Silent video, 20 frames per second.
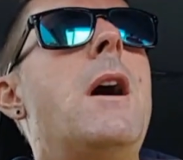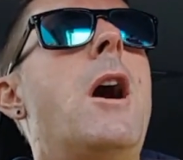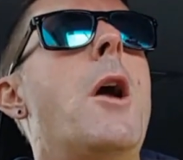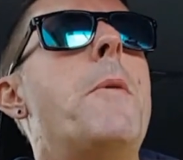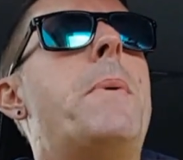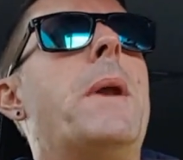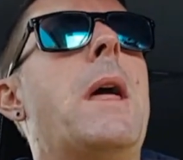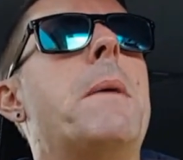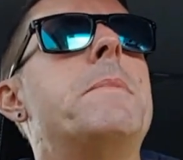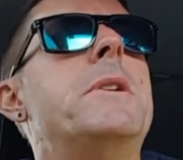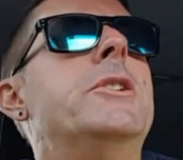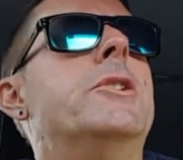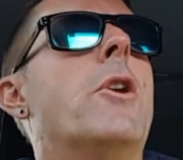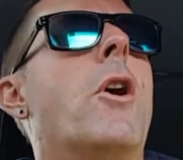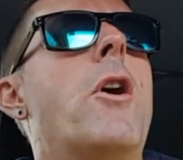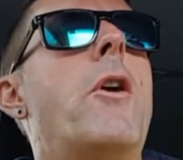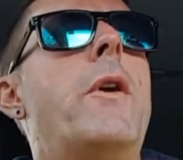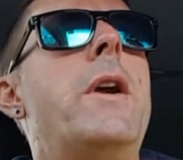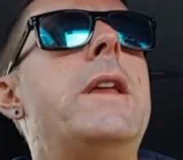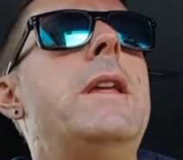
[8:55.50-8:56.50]
open up your
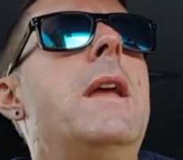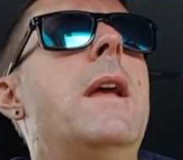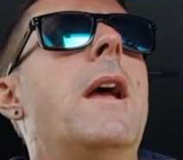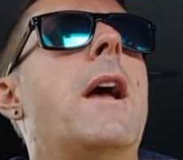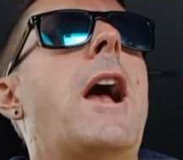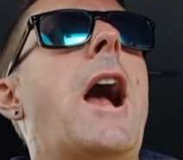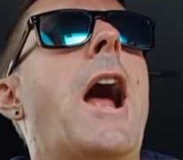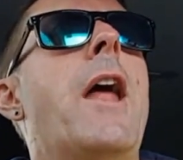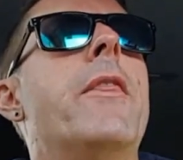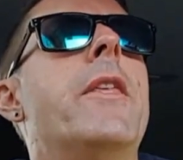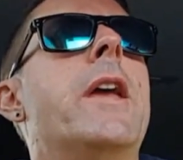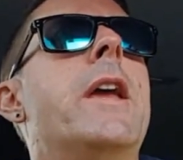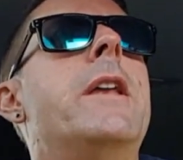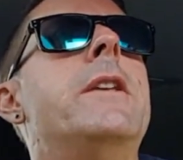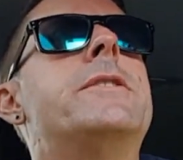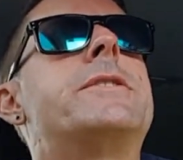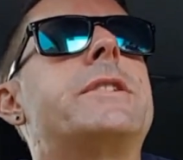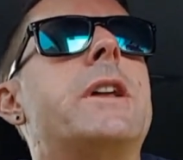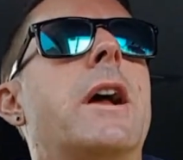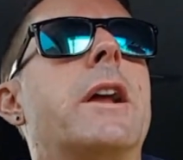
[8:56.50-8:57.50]
diary, and
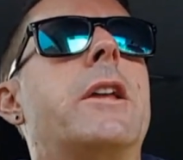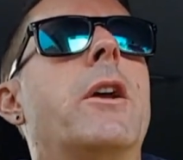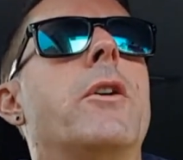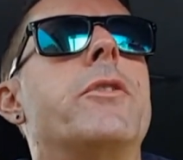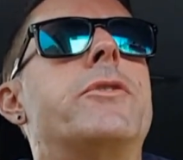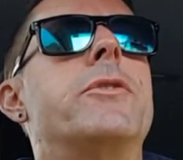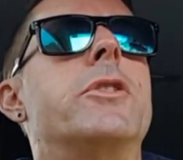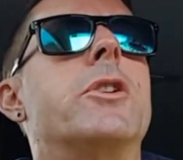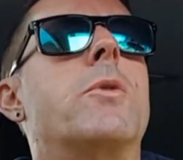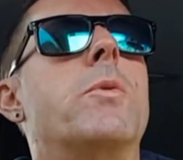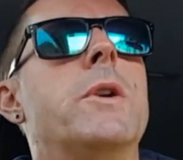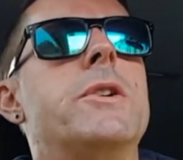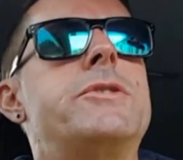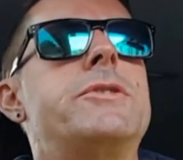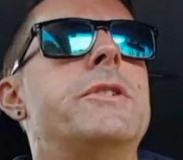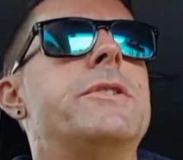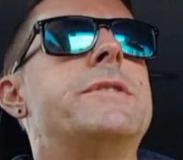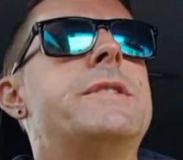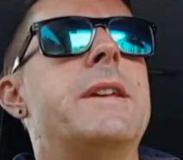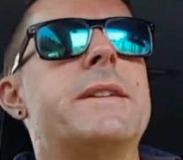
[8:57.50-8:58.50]
then start going through the
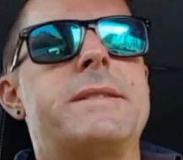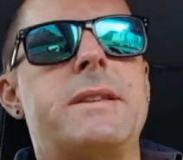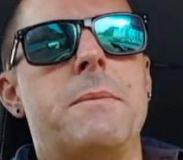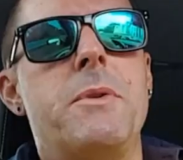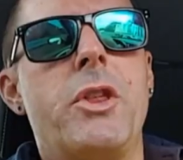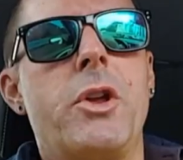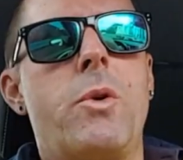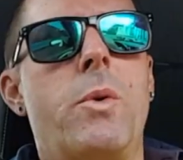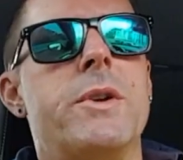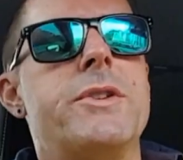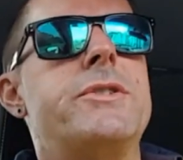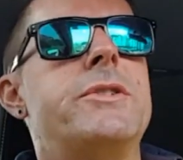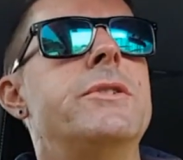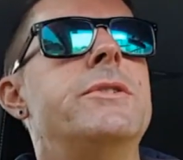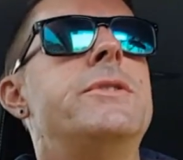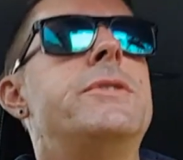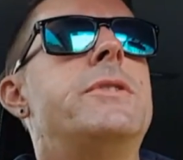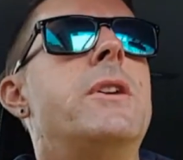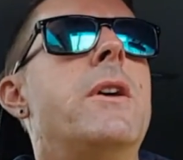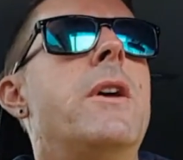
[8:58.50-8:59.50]
questions. Now, some of the
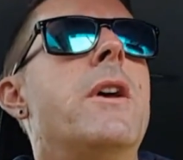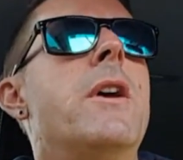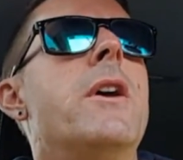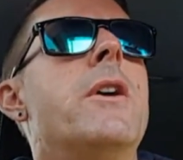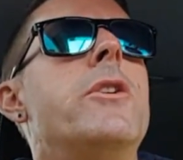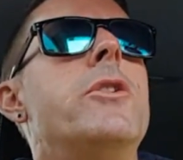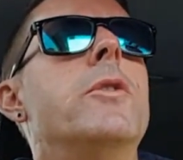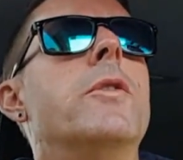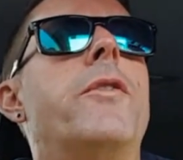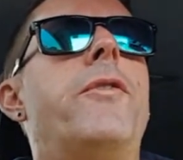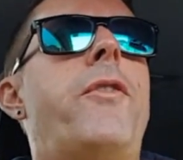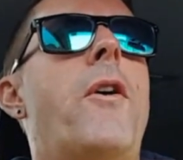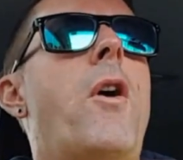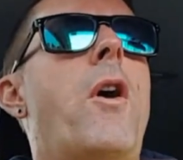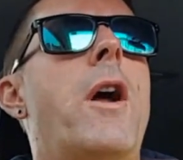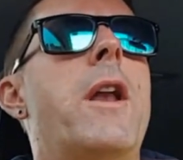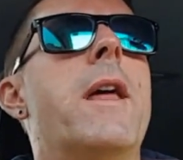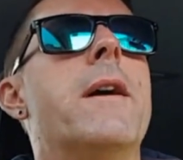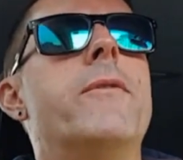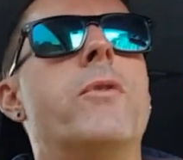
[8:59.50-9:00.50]
questions you'll
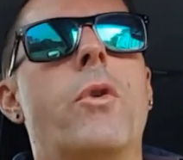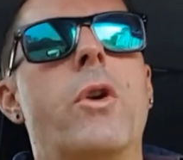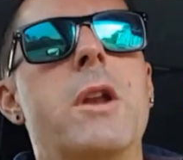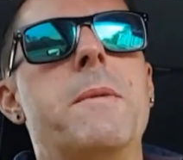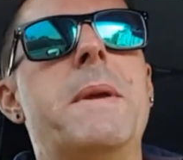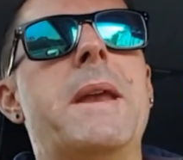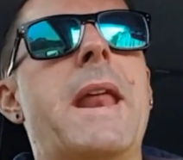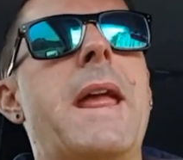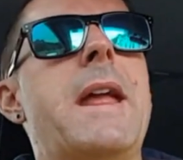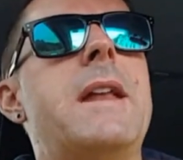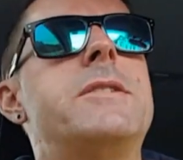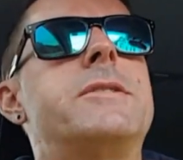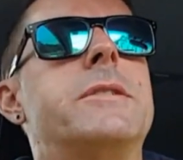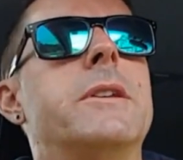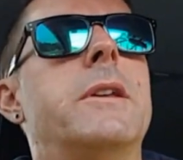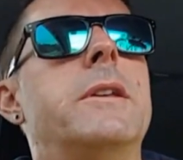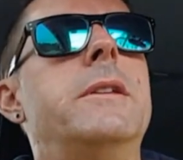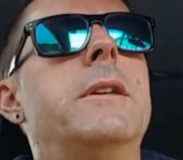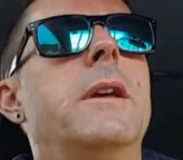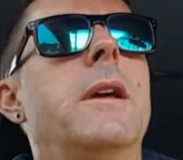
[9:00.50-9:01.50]
find have already been
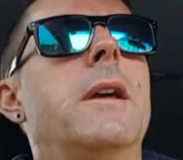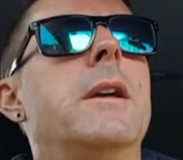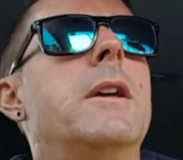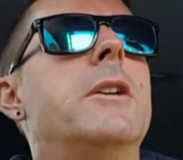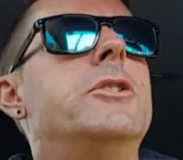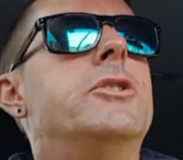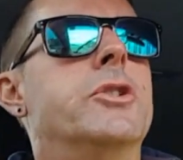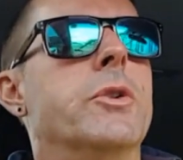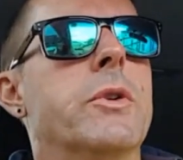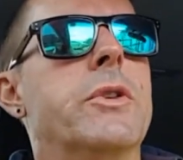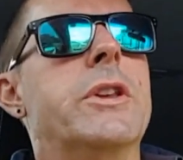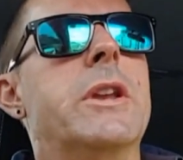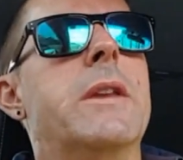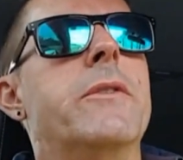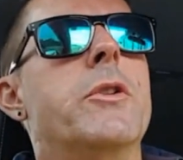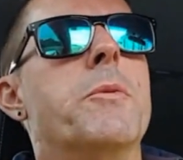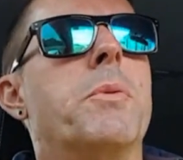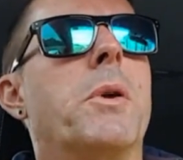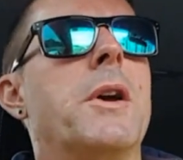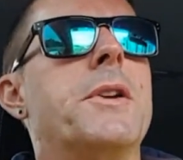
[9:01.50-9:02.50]
answered during the
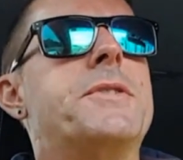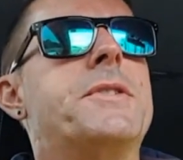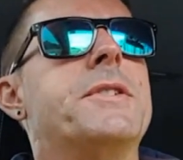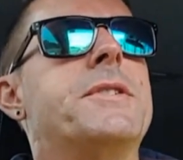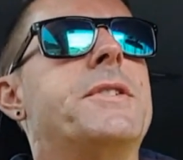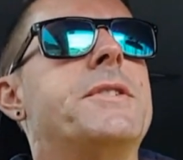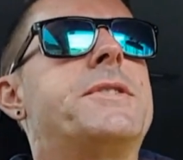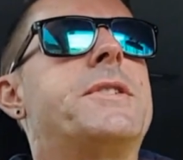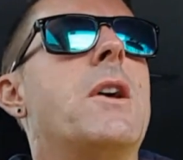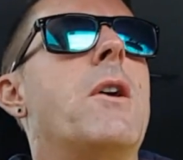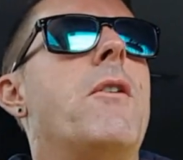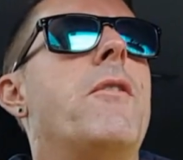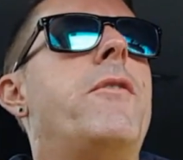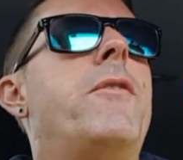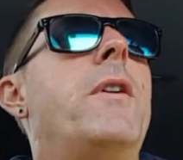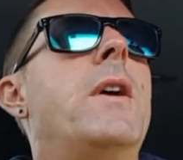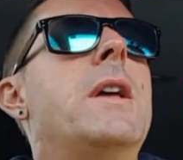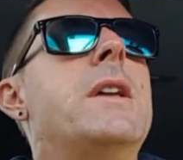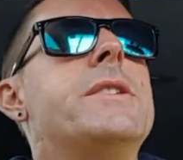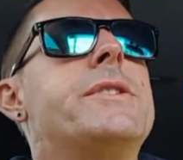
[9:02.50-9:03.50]
interview process itself.
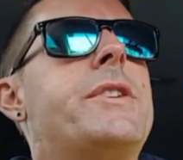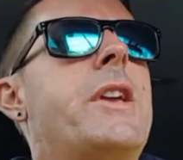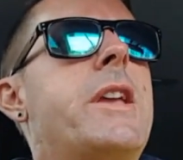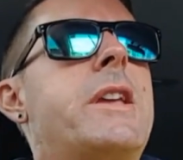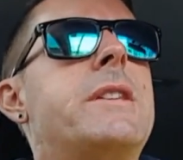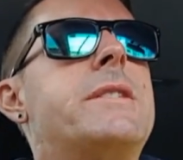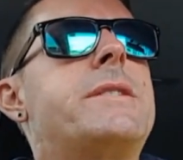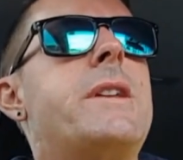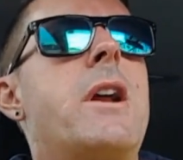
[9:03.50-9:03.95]
So you can